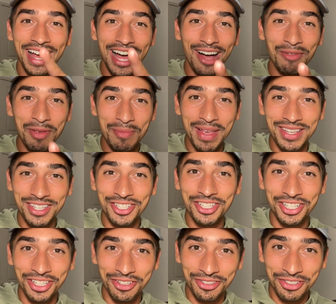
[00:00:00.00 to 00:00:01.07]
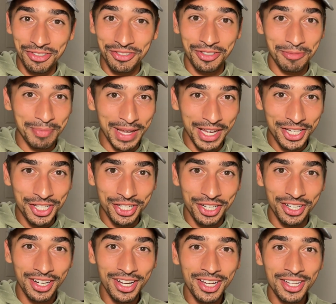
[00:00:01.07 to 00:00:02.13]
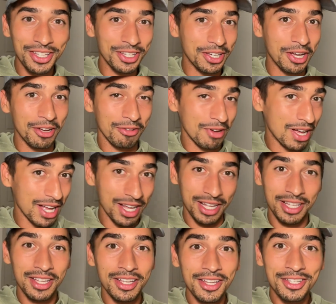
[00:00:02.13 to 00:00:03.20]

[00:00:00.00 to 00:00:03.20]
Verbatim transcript: I'll be messaging you soon, so make sure you go